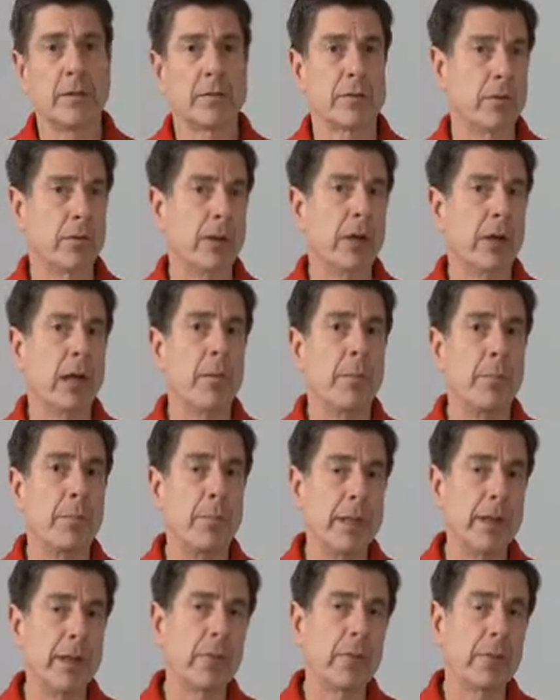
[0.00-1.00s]
So
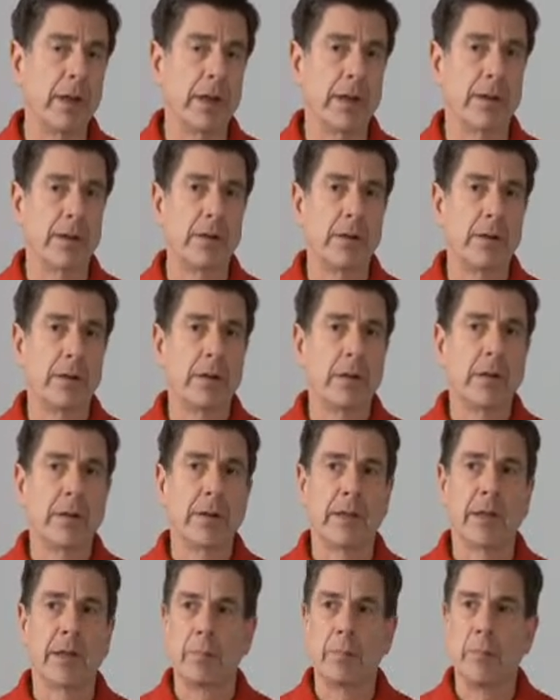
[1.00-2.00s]
be aware
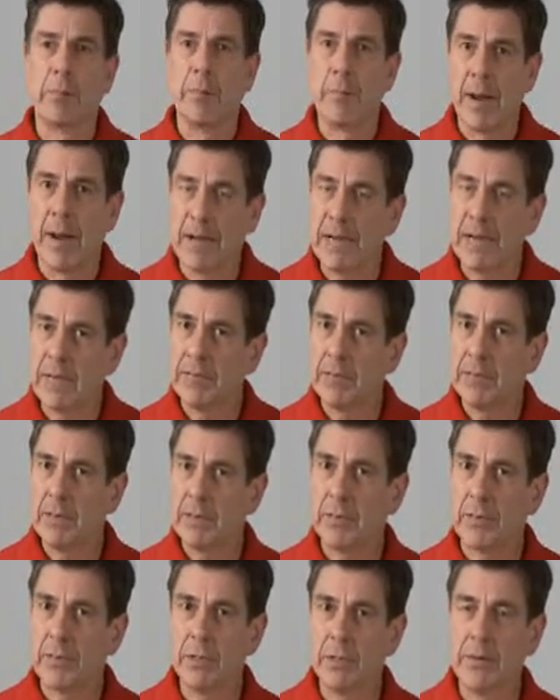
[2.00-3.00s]
that many of the
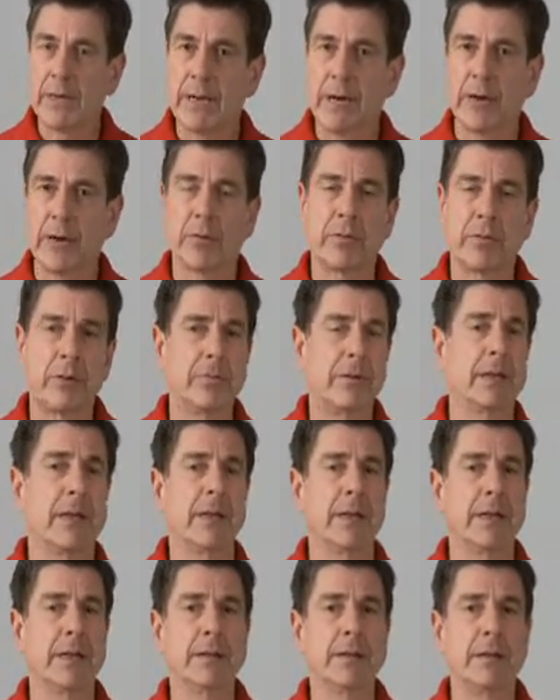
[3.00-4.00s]
people you encounter every
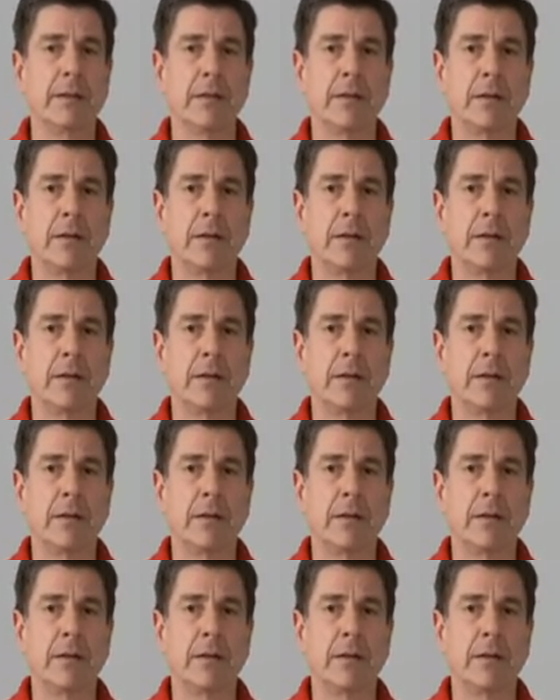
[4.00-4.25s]
day,